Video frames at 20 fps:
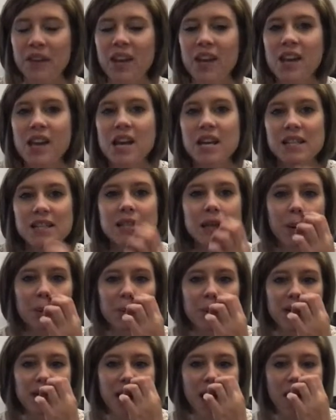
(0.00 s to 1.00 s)
So
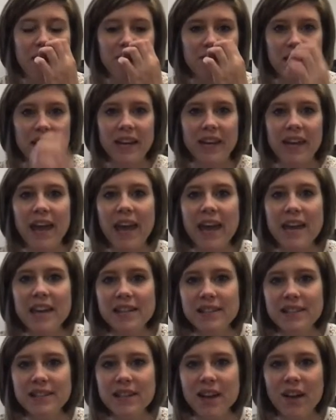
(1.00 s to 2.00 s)
we have the
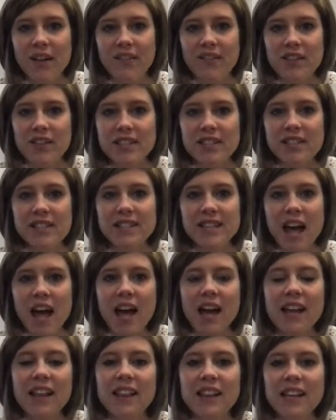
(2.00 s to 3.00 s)
case of the
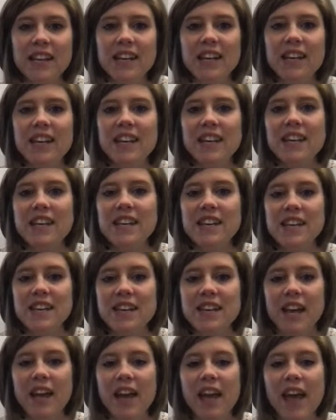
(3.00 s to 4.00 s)
silent E,
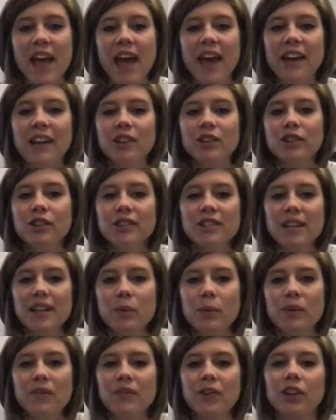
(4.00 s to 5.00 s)
and it looks like
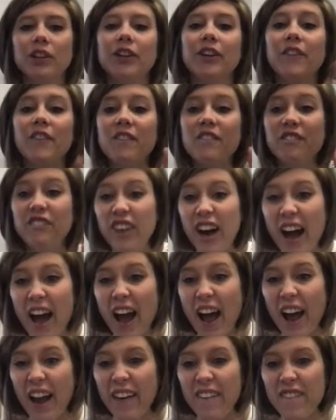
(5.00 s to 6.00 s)
we've learned
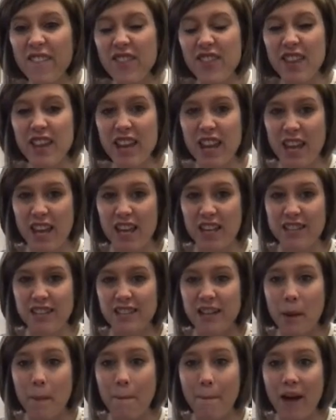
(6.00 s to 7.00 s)
5 things
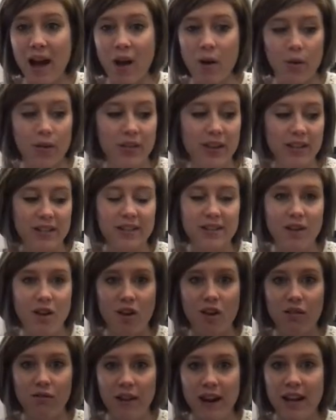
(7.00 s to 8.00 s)
about this
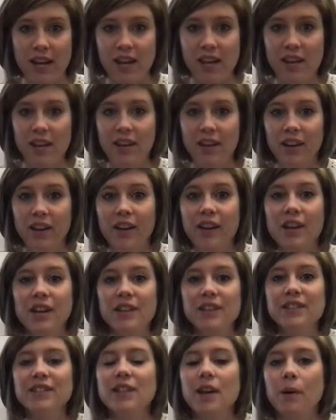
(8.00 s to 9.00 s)
already.
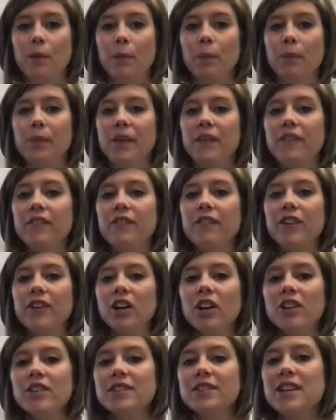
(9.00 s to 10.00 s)
So the
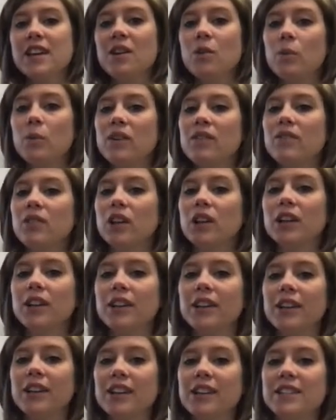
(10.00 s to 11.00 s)
first thing we've
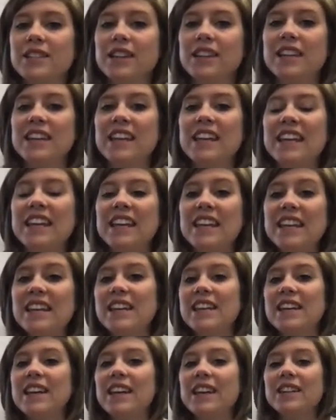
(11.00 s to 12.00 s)
learned is that the
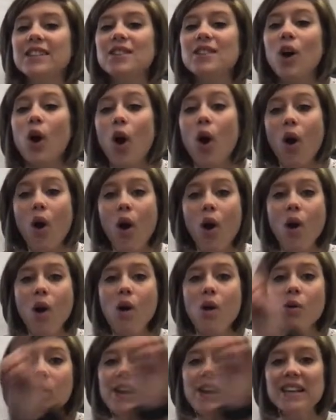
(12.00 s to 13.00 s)
E is
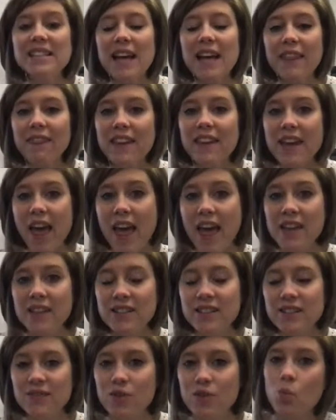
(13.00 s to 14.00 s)
always at the
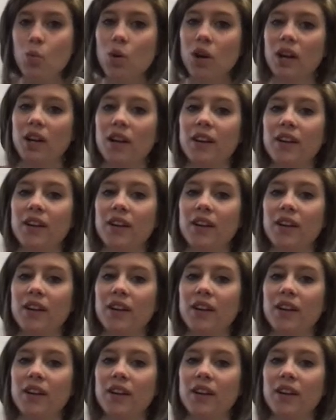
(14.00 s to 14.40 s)
end of the word,